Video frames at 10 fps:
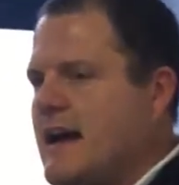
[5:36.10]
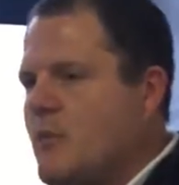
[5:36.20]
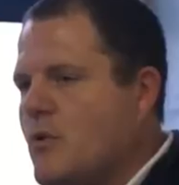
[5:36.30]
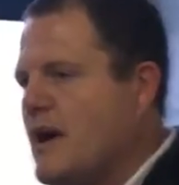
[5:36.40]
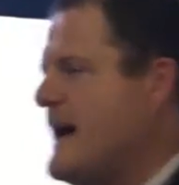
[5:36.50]

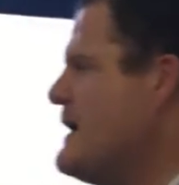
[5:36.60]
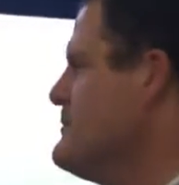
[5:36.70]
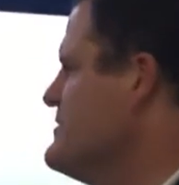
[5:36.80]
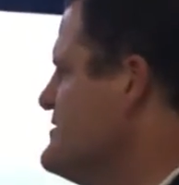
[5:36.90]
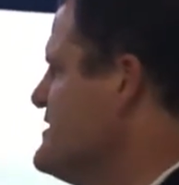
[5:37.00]
and what
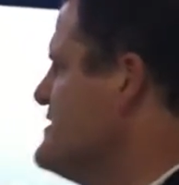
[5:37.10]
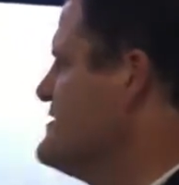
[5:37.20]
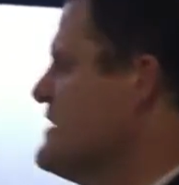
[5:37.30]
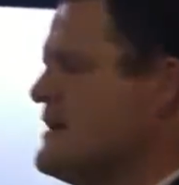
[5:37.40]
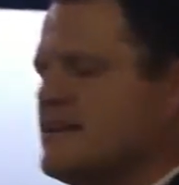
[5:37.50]
happens
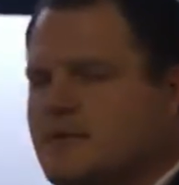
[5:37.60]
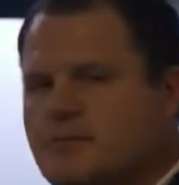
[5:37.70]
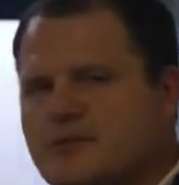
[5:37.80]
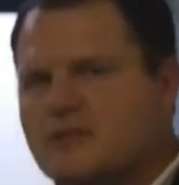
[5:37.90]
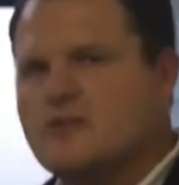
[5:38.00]
is they
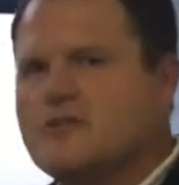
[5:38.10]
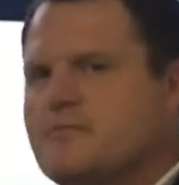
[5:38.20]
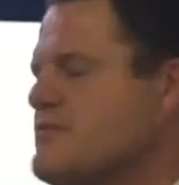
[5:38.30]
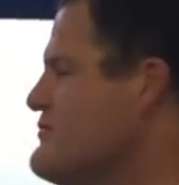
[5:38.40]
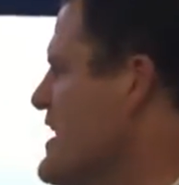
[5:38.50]
put a lot
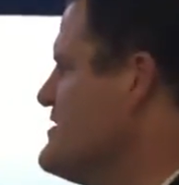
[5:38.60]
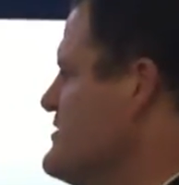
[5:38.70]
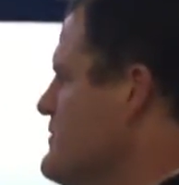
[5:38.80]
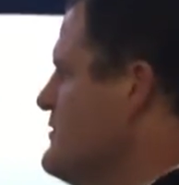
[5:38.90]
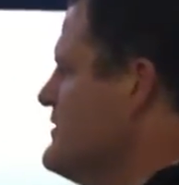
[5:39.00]
of
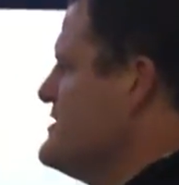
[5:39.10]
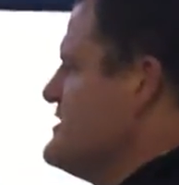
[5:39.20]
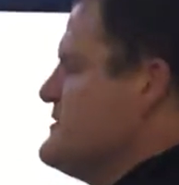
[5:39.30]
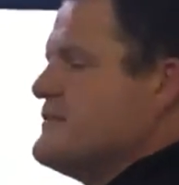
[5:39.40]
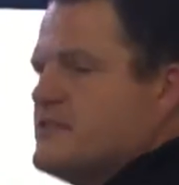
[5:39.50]
pressure on
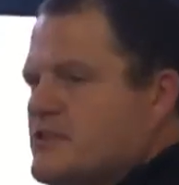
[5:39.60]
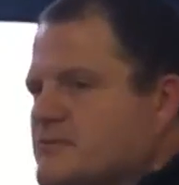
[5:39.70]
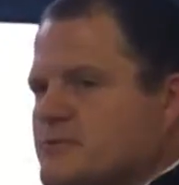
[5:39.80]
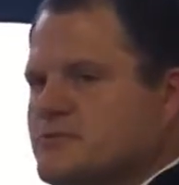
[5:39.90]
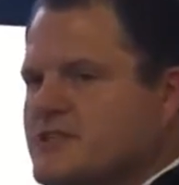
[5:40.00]
this
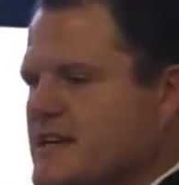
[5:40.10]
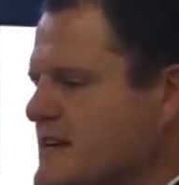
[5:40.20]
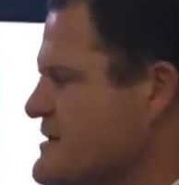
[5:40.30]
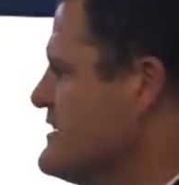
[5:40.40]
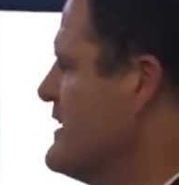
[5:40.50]
intervertebral
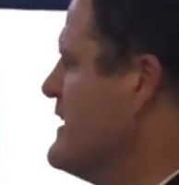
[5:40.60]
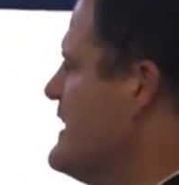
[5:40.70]
disc,